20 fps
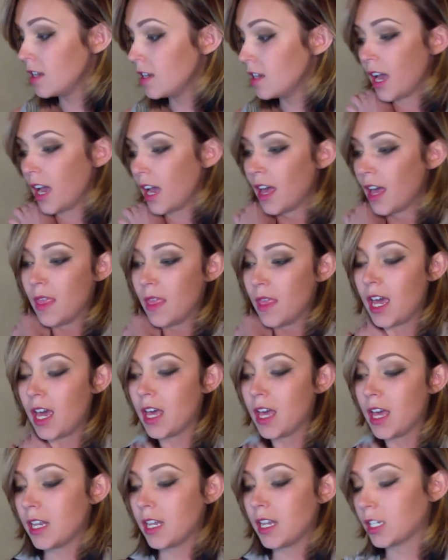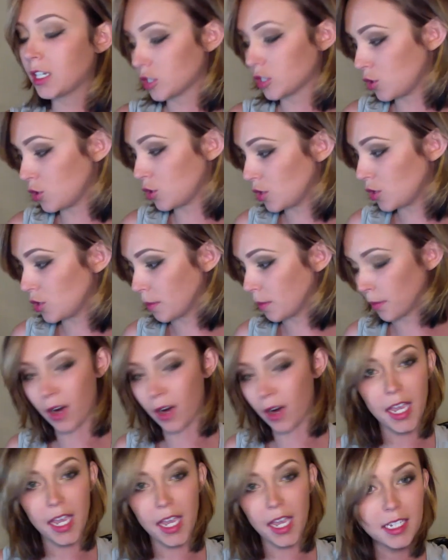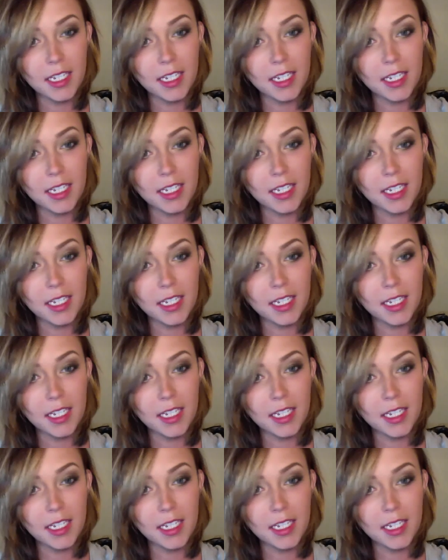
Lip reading: and then introduce you to Bryant.